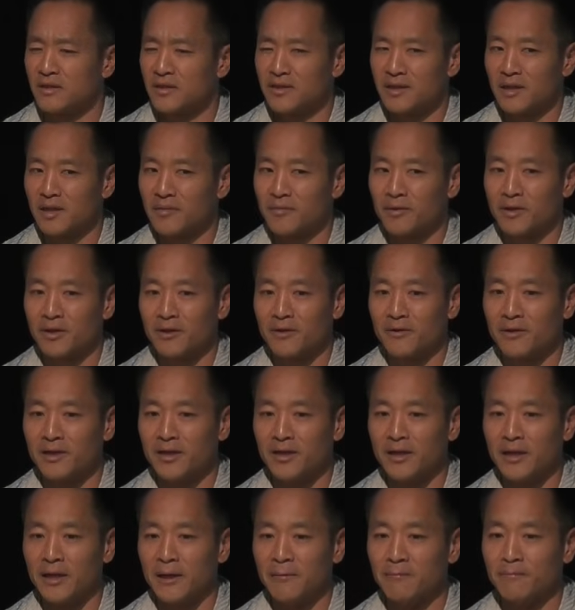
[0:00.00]
Does anybody know that
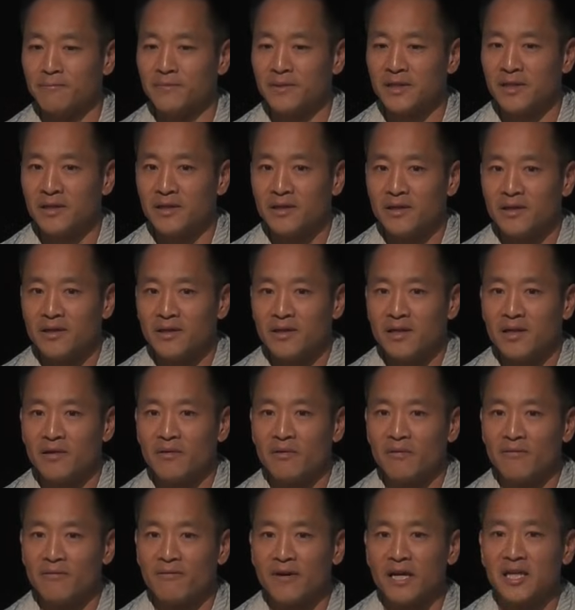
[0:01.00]
name? He
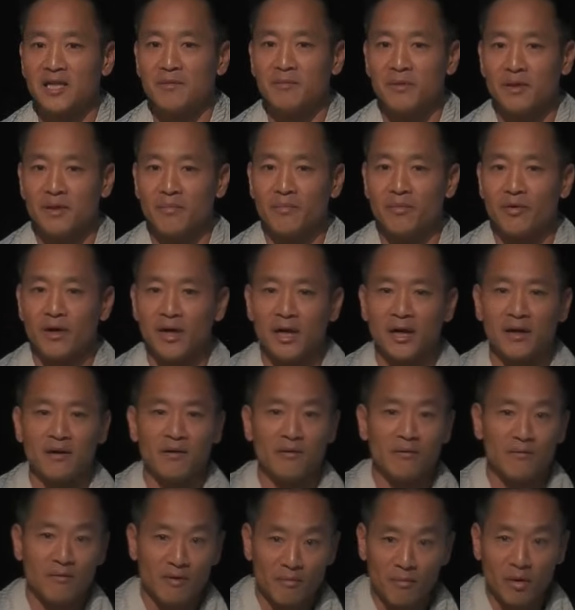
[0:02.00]
wrote Phantom in the Brain,
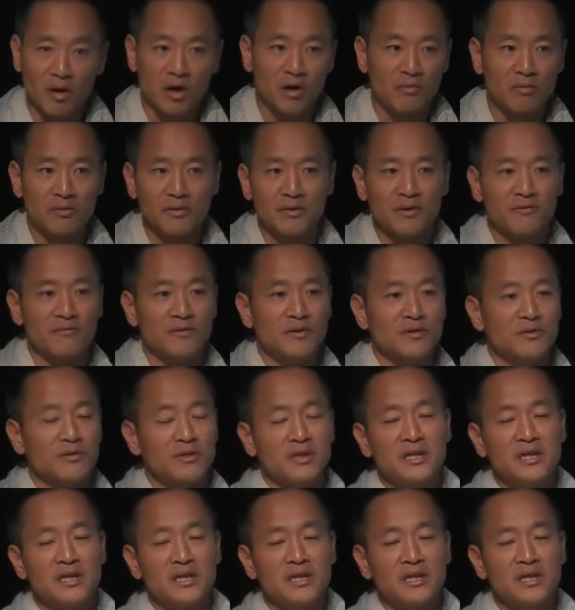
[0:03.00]
remarkable individual.